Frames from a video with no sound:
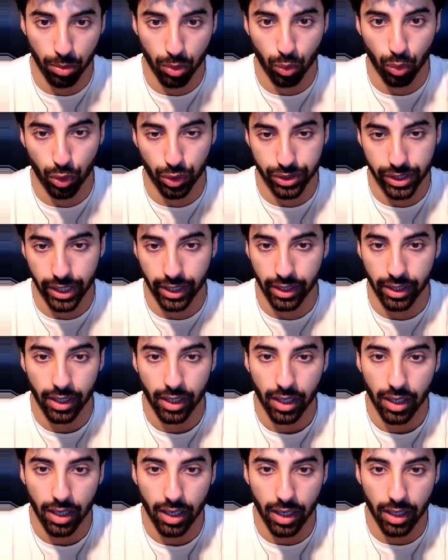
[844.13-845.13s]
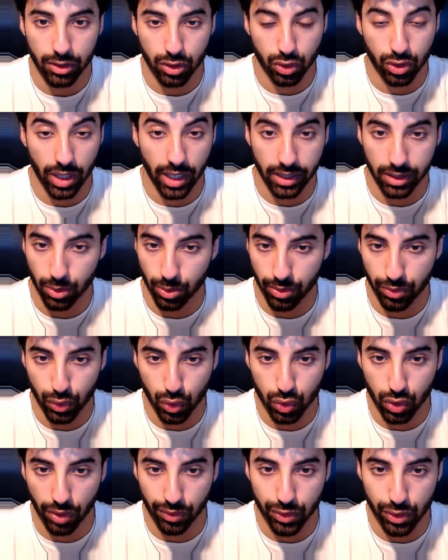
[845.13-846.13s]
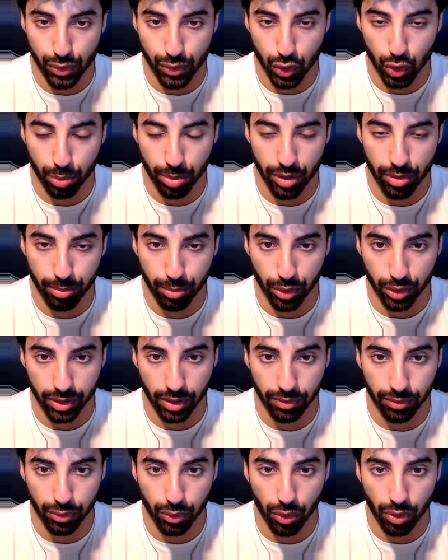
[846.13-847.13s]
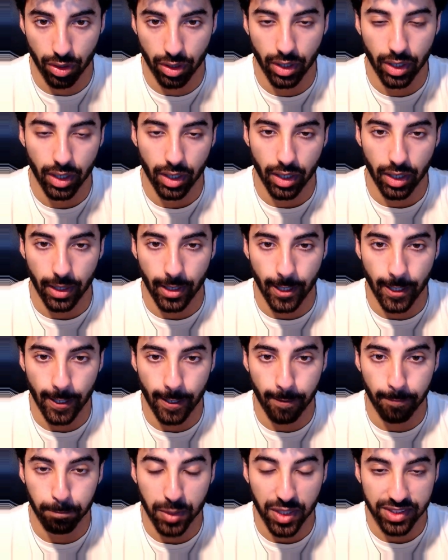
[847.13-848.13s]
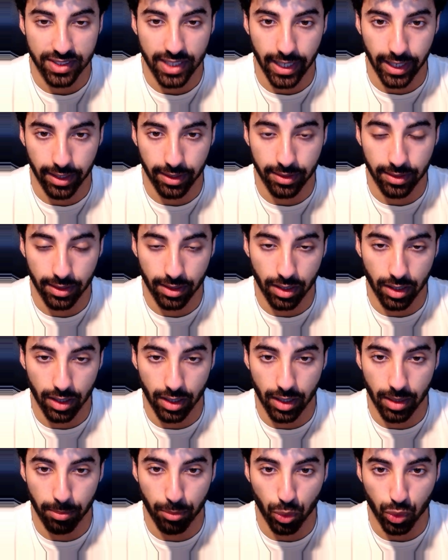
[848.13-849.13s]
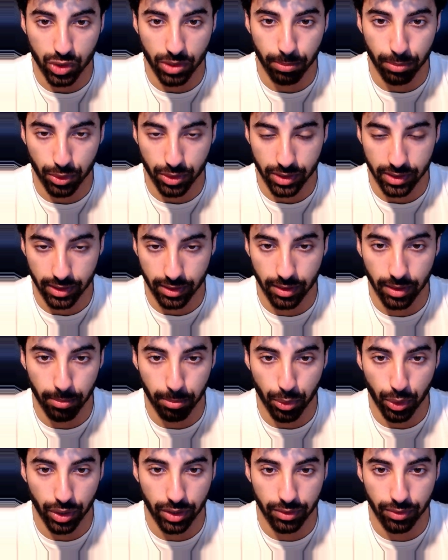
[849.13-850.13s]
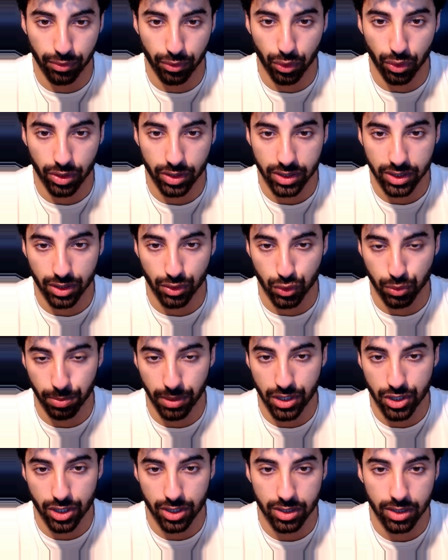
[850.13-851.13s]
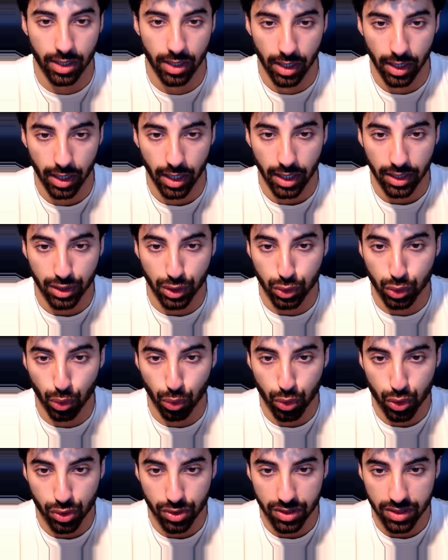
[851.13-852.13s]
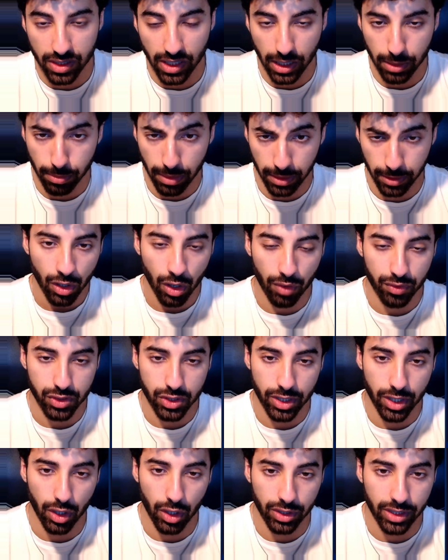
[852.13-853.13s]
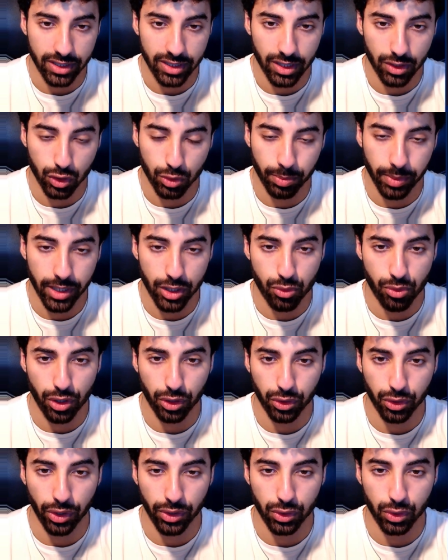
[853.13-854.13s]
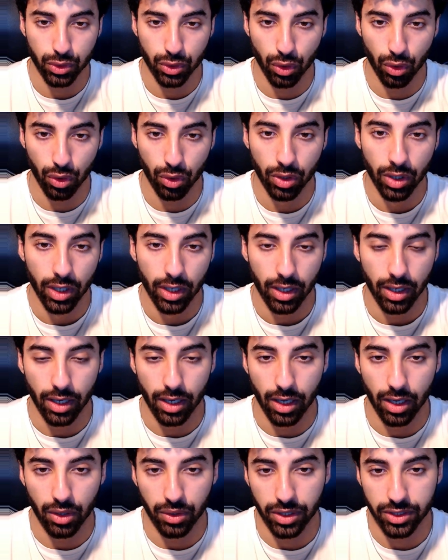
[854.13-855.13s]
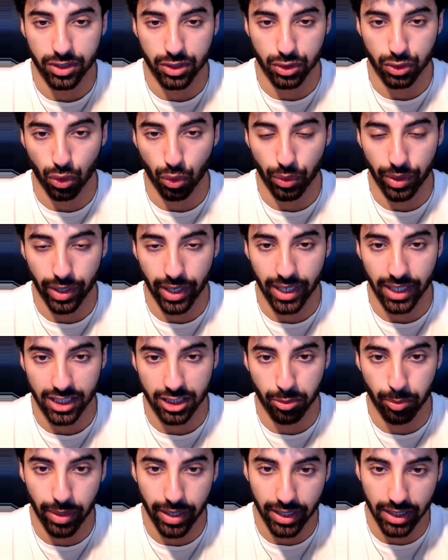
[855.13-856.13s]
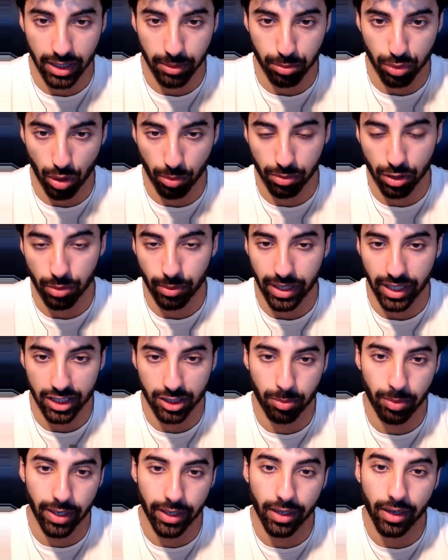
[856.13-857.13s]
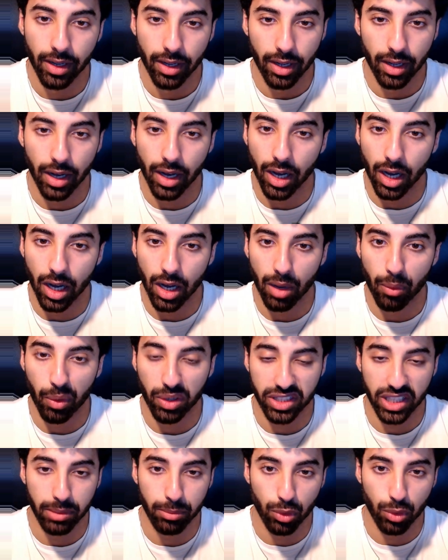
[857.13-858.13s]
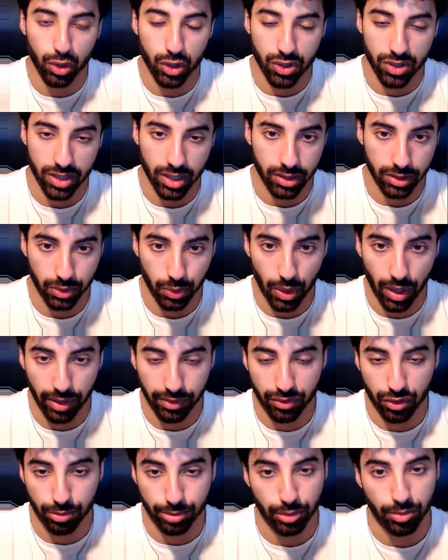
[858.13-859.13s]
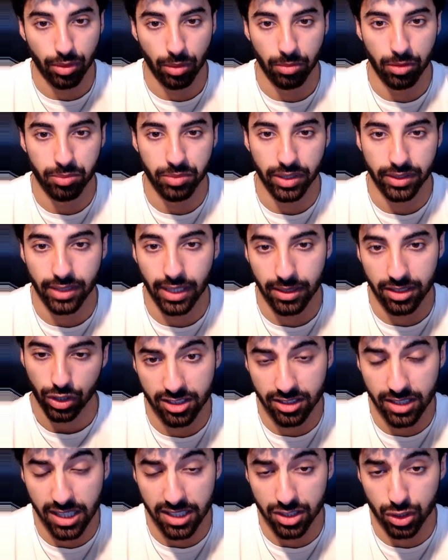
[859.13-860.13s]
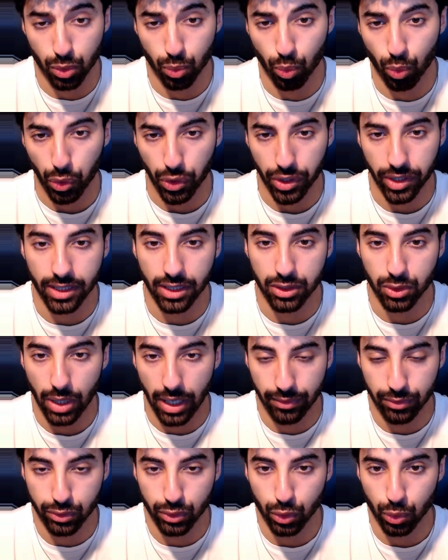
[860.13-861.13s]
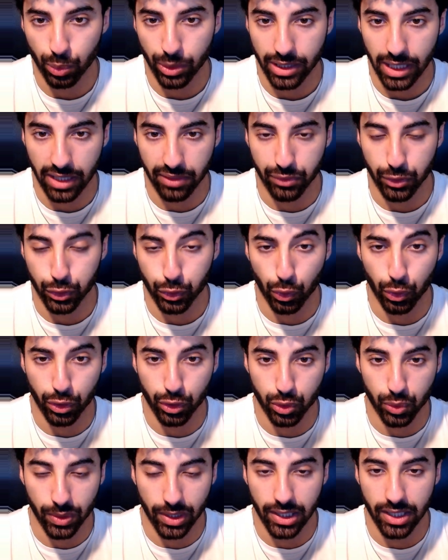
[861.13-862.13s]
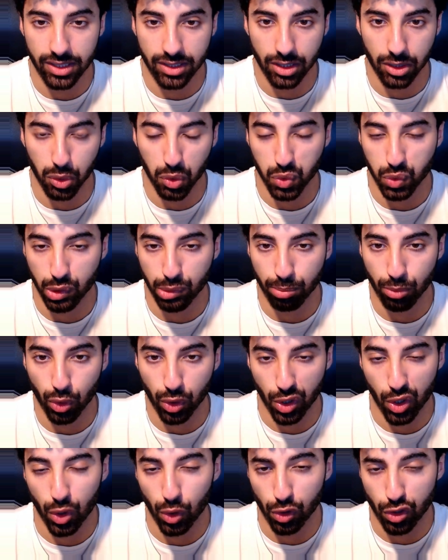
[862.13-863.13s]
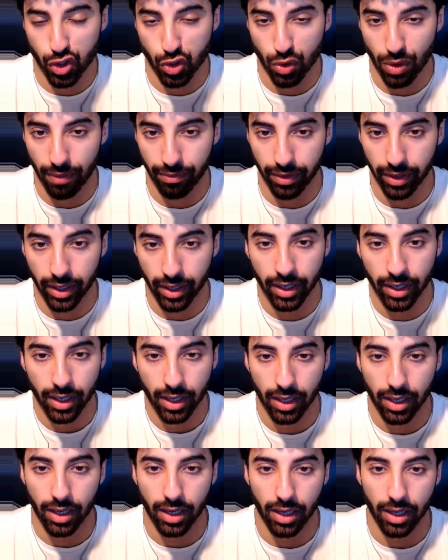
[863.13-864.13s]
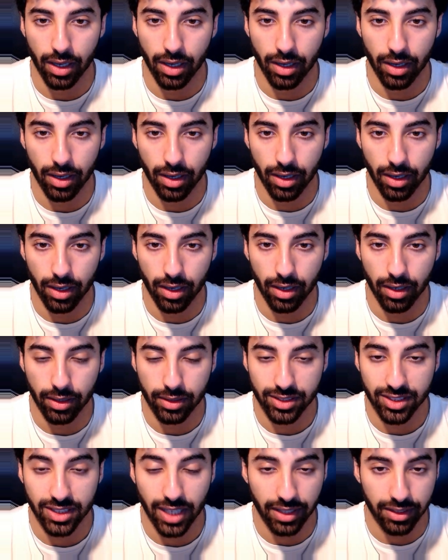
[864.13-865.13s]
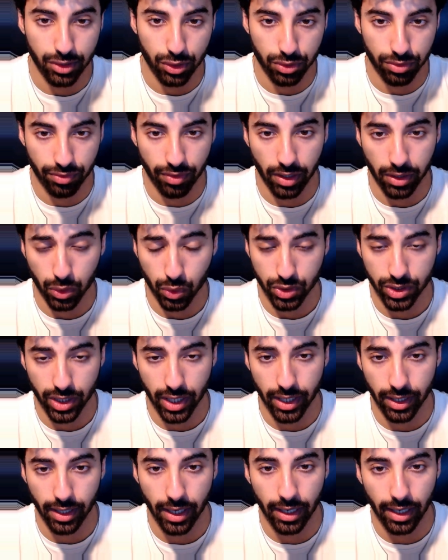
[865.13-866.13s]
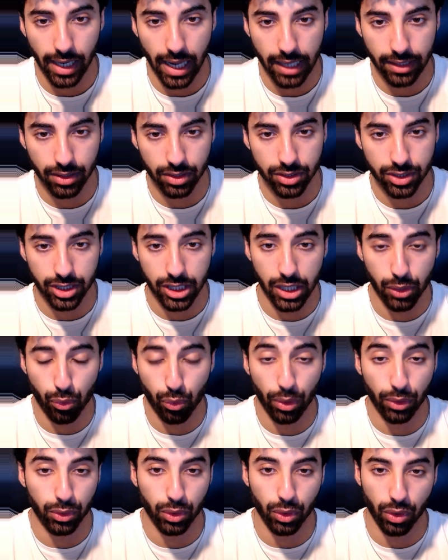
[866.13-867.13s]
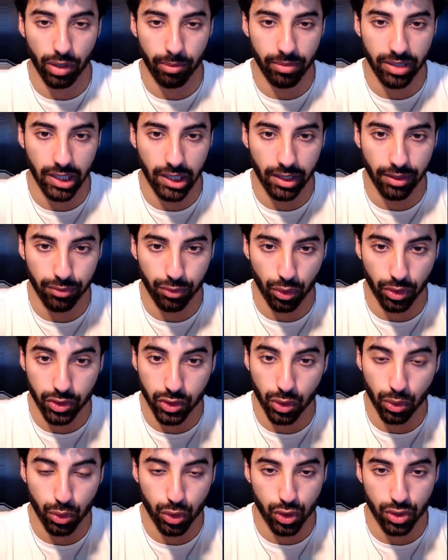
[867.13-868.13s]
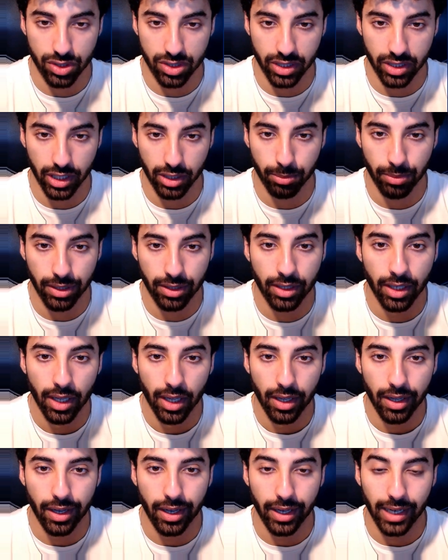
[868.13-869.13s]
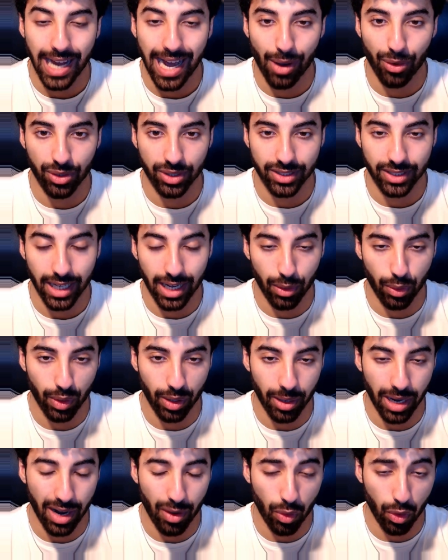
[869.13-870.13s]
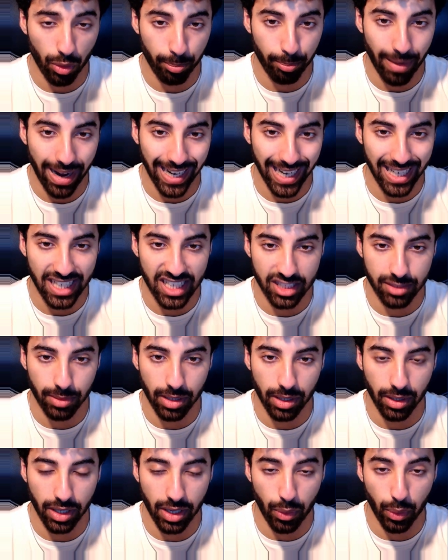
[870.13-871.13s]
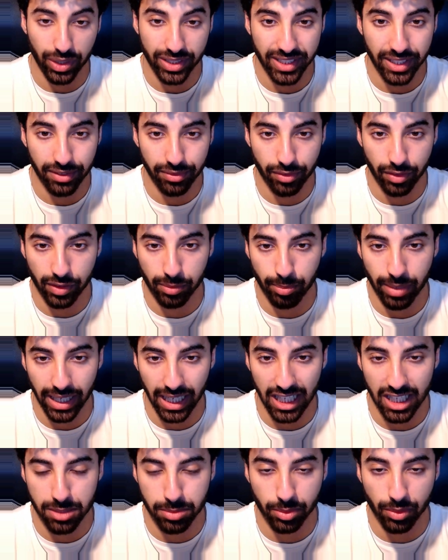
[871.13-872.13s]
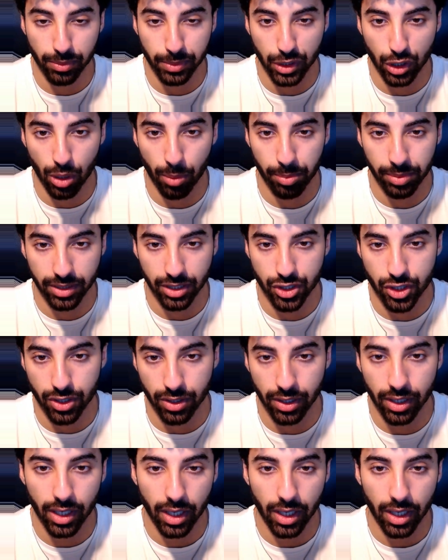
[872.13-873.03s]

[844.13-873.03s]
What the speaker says: wording. So selected reviews obviously super important for the second most important point for sales pages. The solution statement, obviously on a sales page, we're not going to go on a story and explain the problem and explain what emotions are derived from the problem. That's the work that you have to do with advertorials, with listicles, with more cold traffic centered funnels and landers. Here we want to go immediately for a solution statement and how our mechanism, our different mechanism from the competition